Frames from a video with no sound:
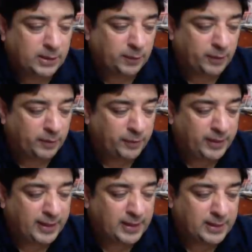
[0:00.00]
stuffing.
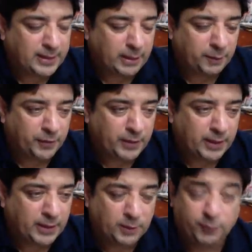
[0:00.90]
Freelancing
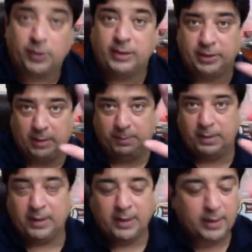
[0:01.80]
definition, for example,